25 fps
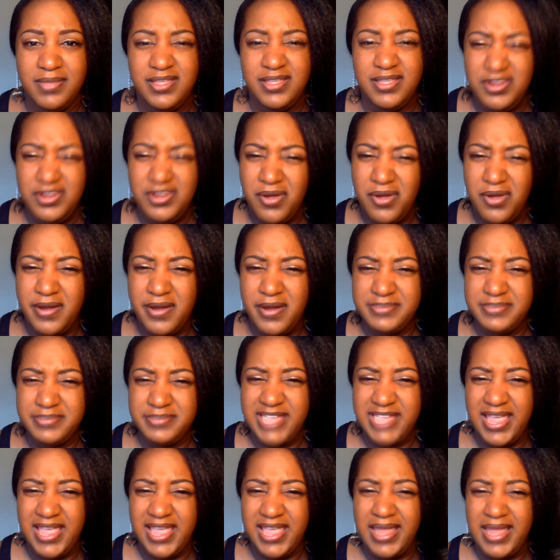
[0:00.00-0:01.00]
You know what I'm
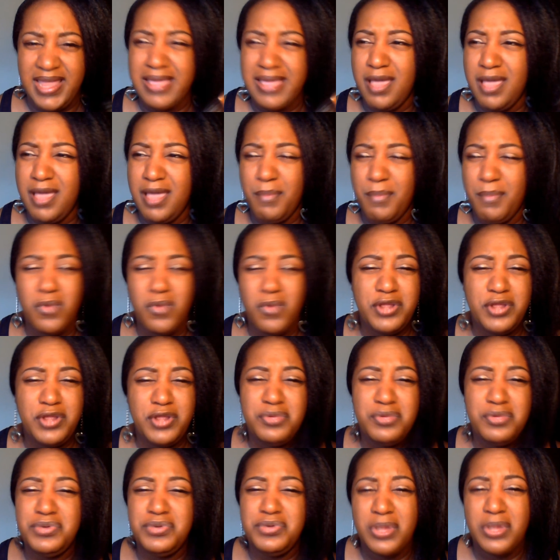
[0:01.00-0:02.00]
saying? Like, come, what are
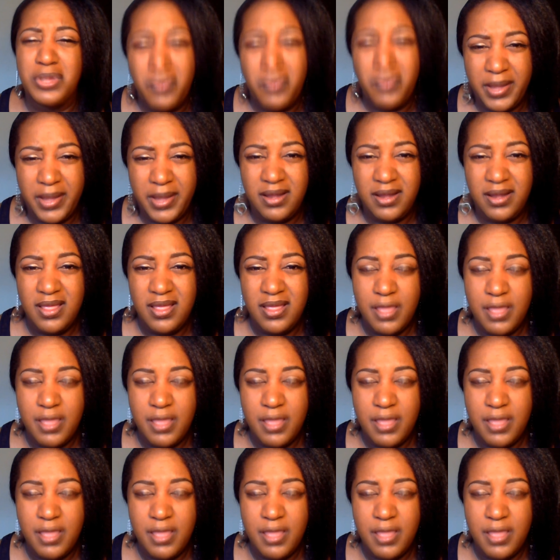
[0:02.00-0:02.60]
you doing?